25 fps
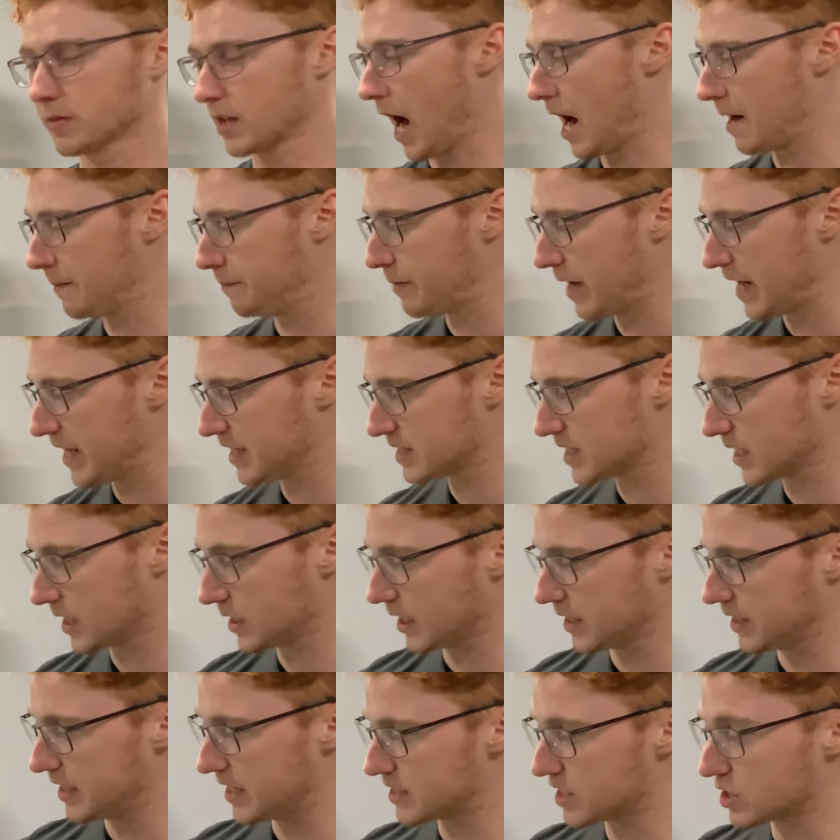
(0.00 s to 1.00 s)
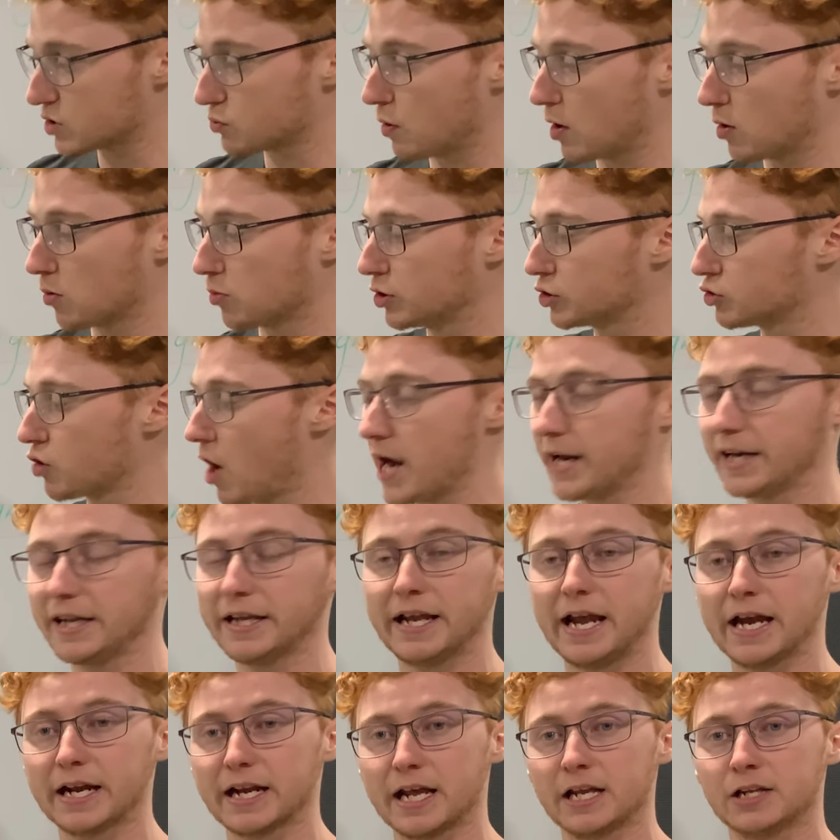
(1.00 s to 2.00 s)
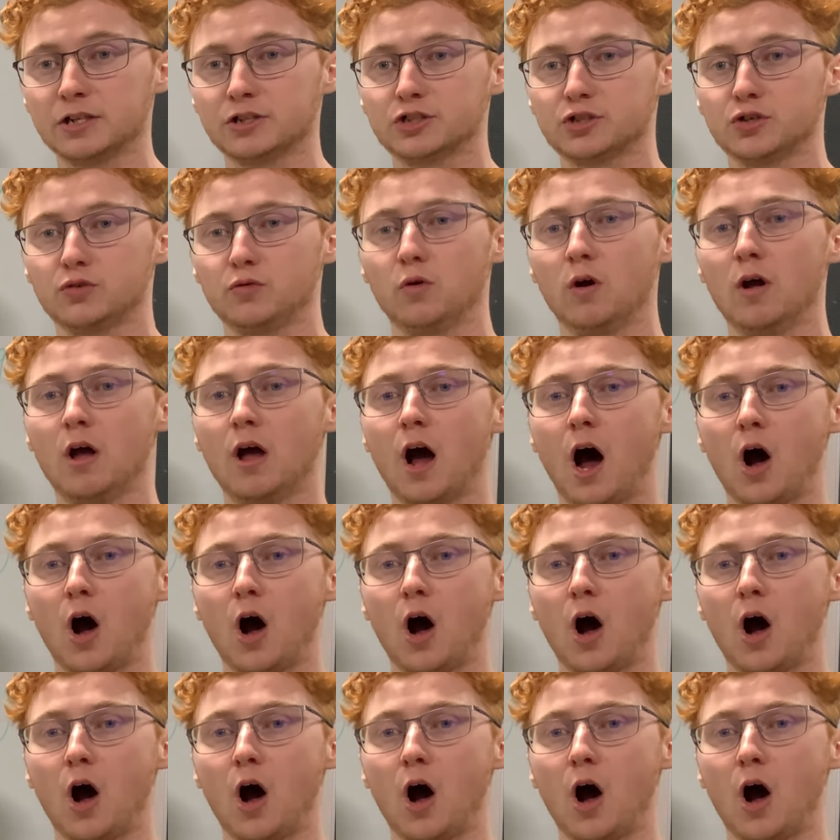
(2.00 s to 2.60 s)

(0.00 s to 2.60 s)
And basically, this is where we're trying to get into